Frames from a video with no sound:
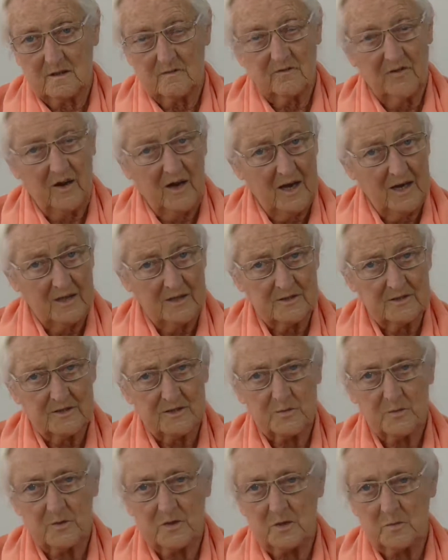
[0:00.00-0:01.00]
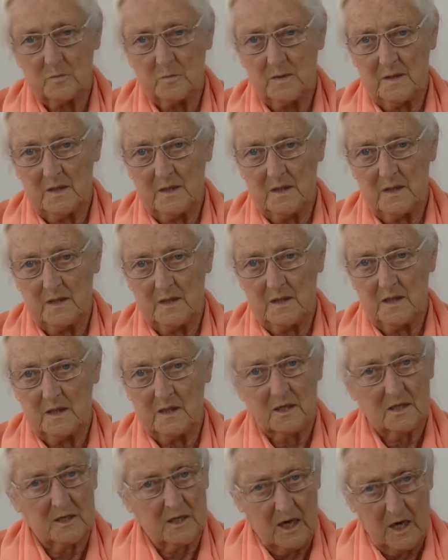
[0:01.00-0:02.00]
Violence within me,
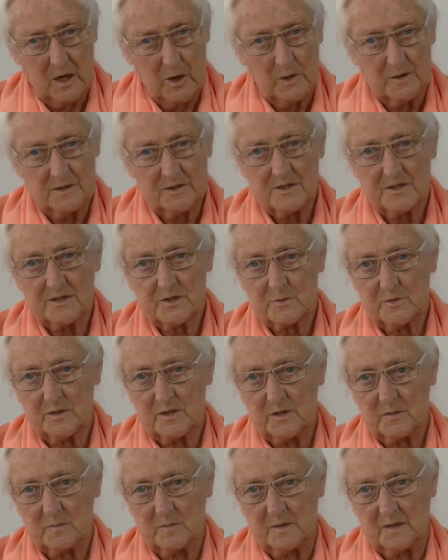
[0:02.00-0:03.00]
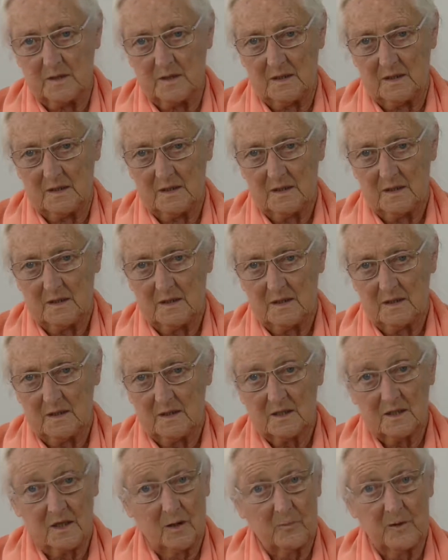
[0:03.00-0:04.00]
cowardice within me,
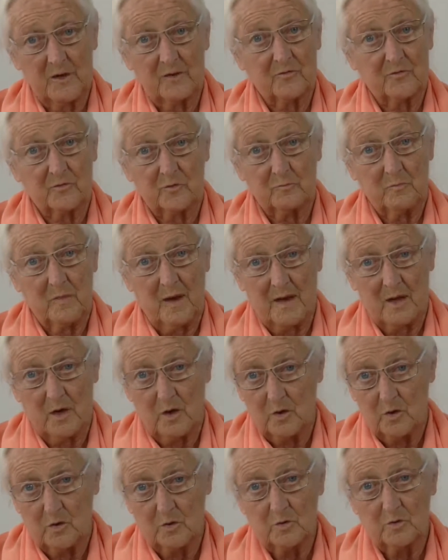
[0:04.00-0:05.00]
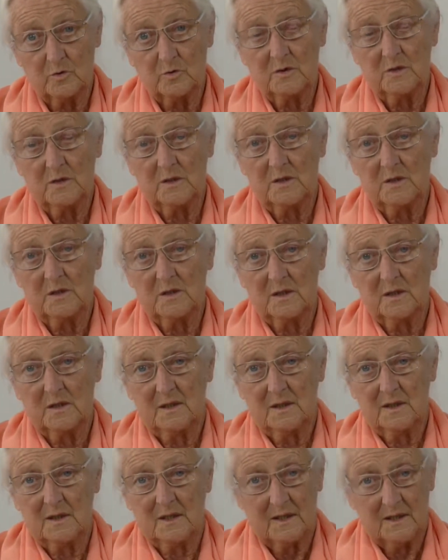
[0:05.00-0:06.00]
coming from my own
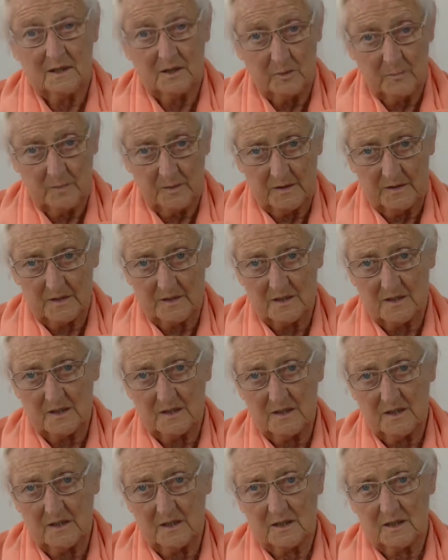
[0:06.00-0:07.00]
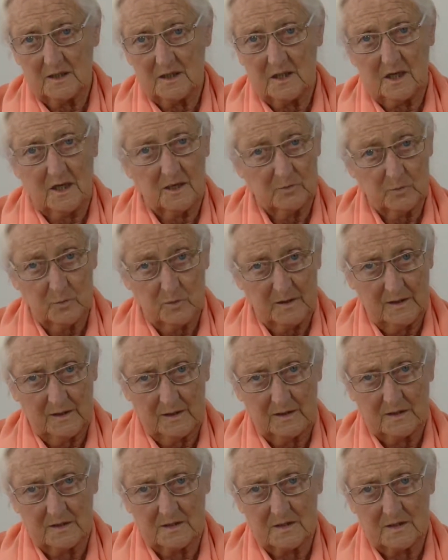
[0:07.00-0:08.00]
inability,
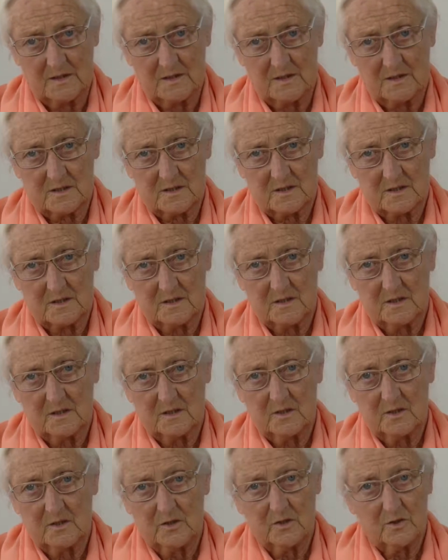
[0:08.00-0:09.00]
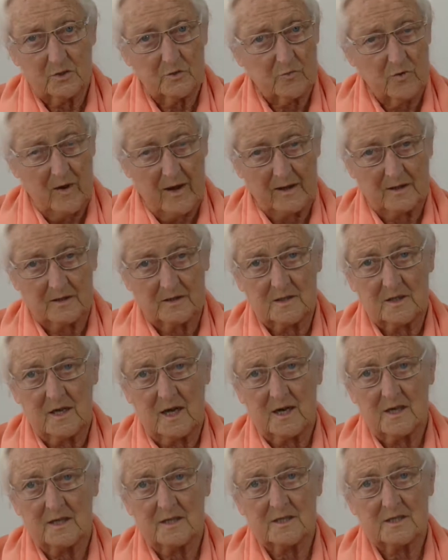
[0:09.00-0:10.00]
unwillingness to
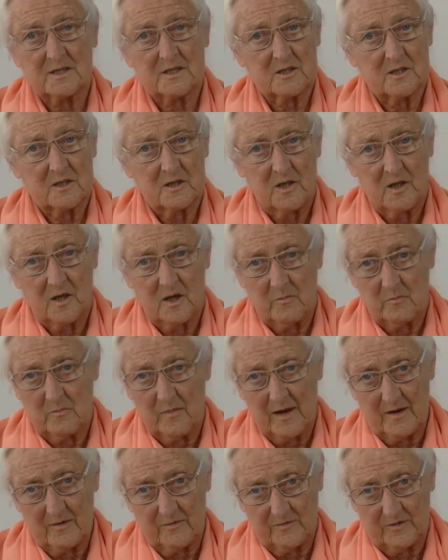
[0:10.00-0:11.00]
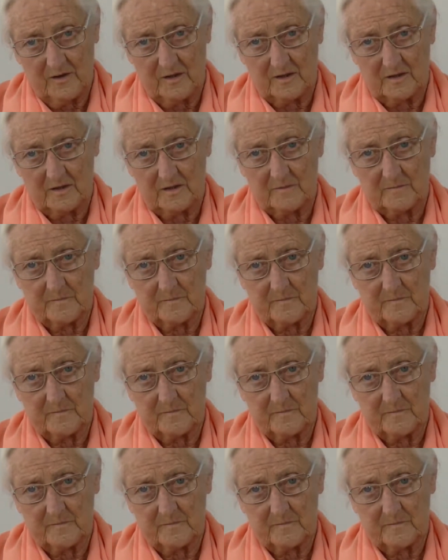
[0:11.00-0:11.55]
recognize my fear.